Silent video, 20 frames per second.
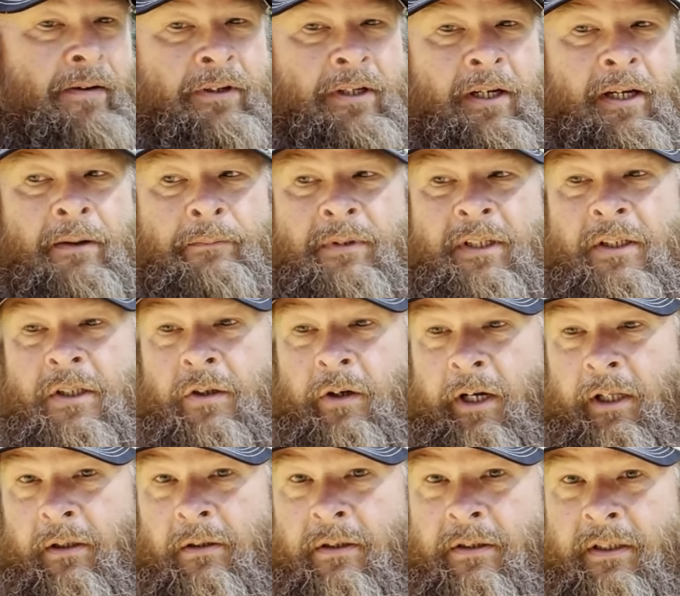any empty
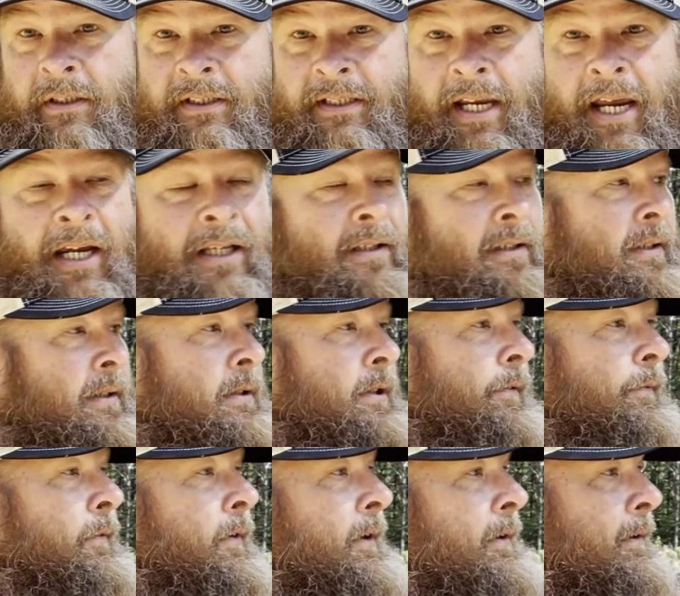trailers to stack this
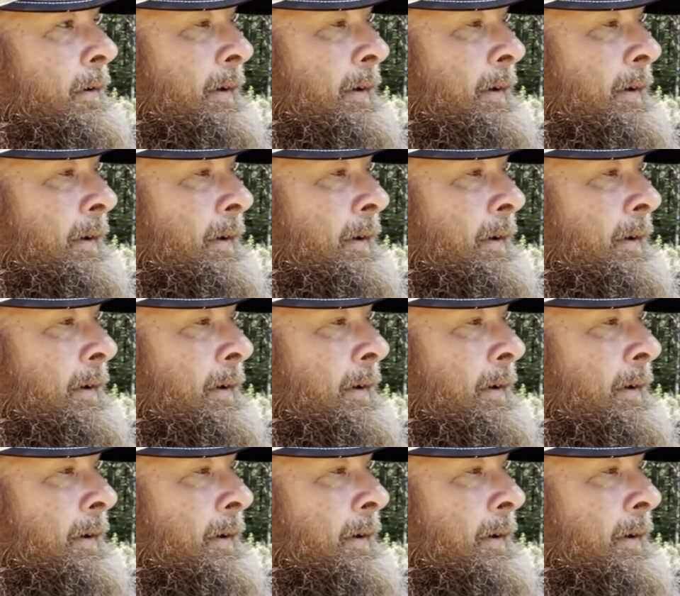stuff on or